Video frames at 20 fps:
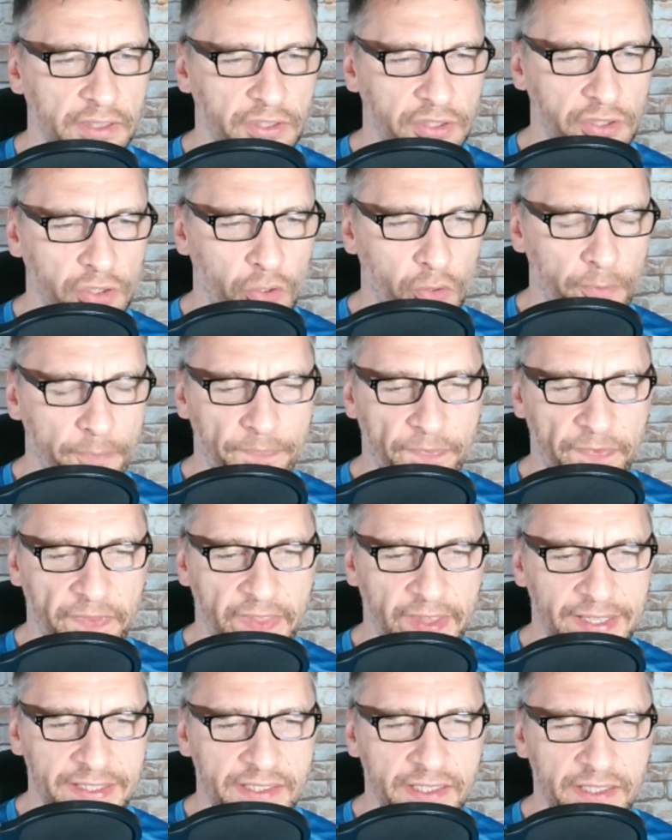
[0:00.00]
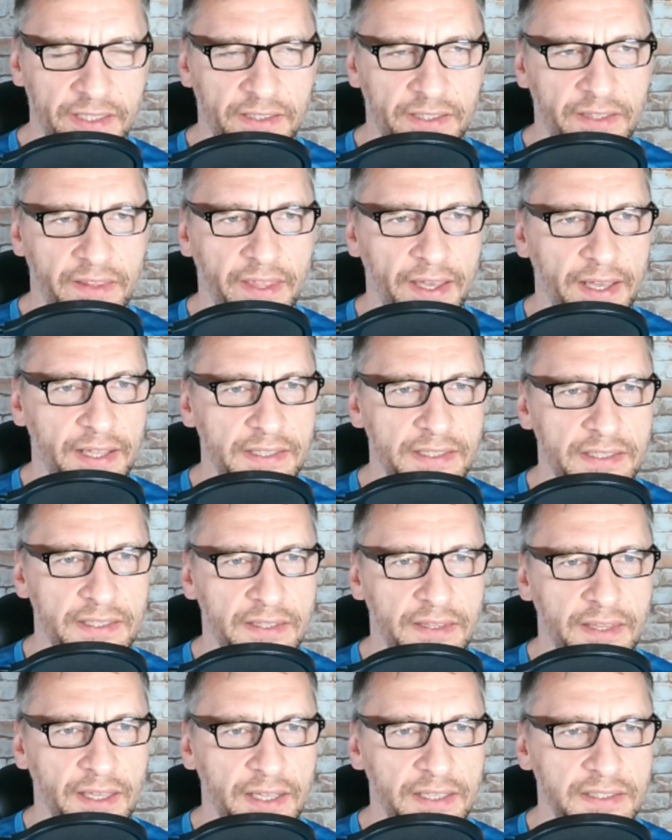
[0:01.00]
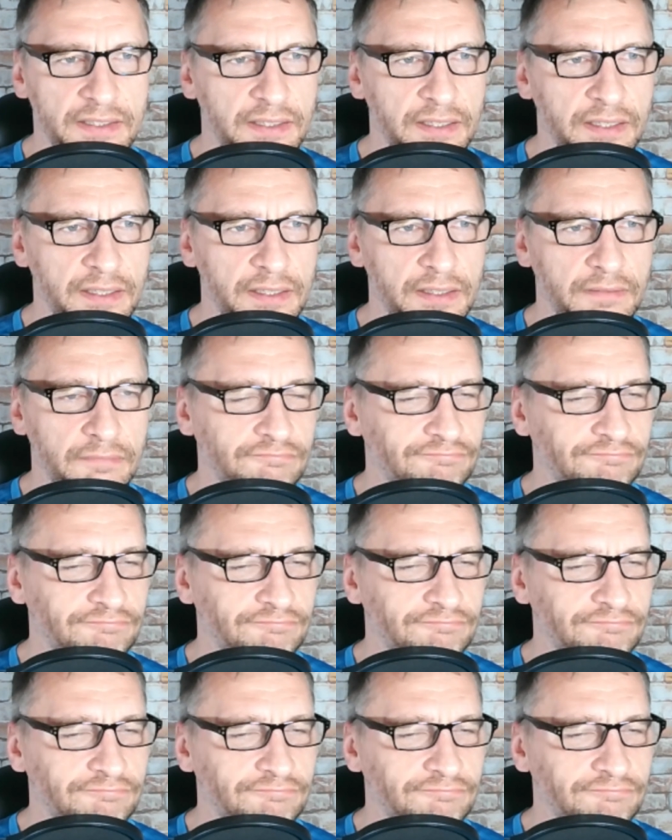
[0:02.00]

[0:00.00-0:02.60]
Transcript: So that's it. That's the